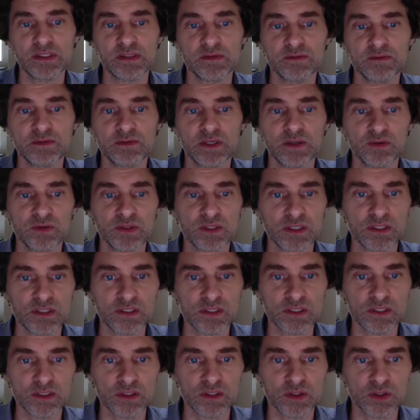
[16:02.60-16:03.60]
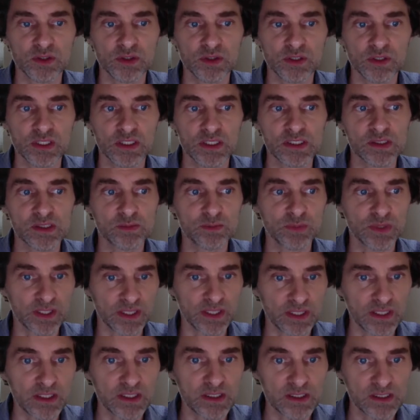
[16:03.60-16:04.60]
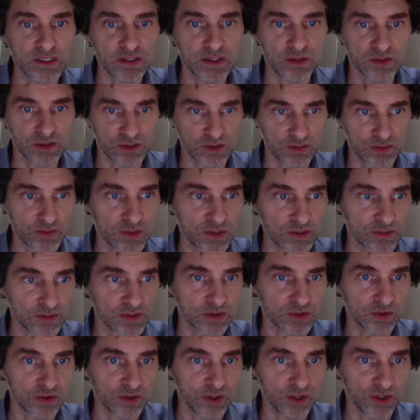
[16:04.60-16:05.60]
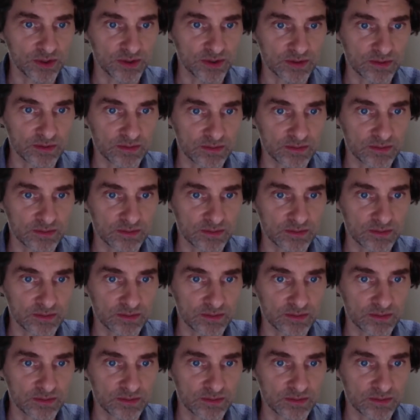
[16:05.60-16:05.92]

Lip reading: variation explains your symptoms or not.